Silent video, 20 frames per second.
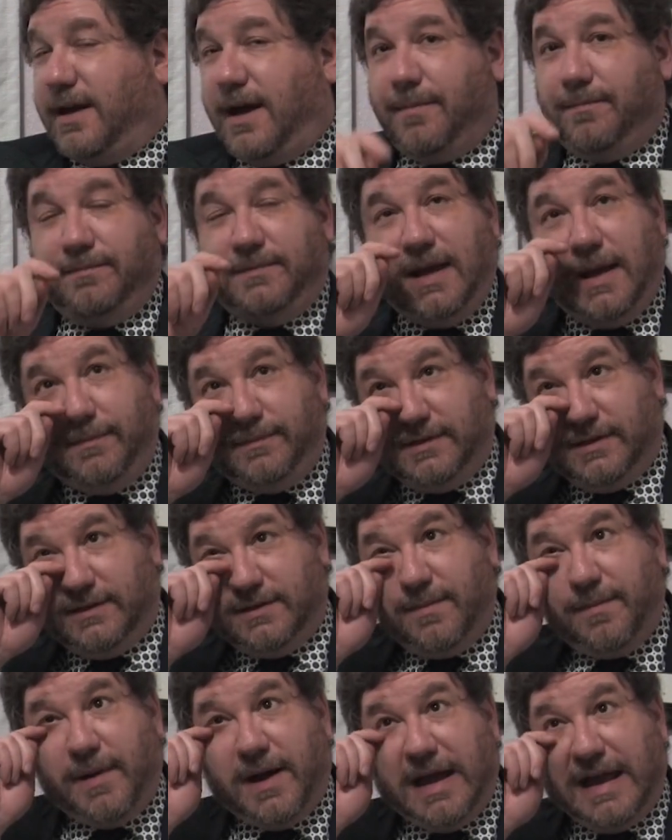I'm tempted
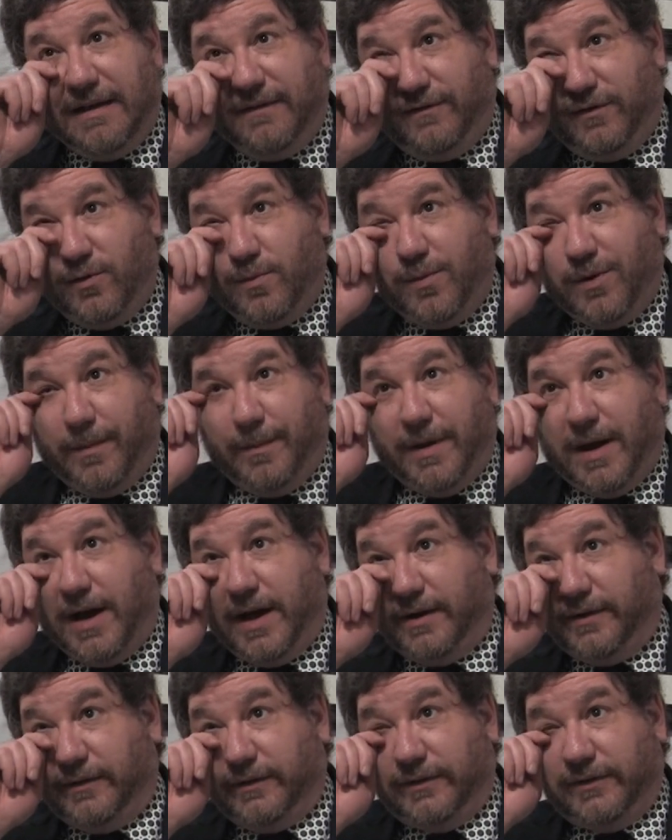to buy a few more
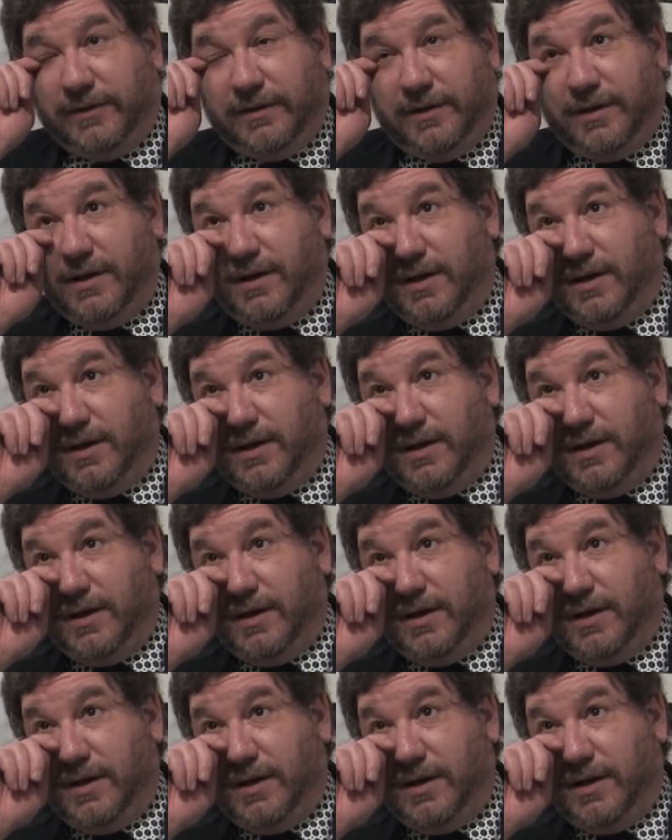bottles.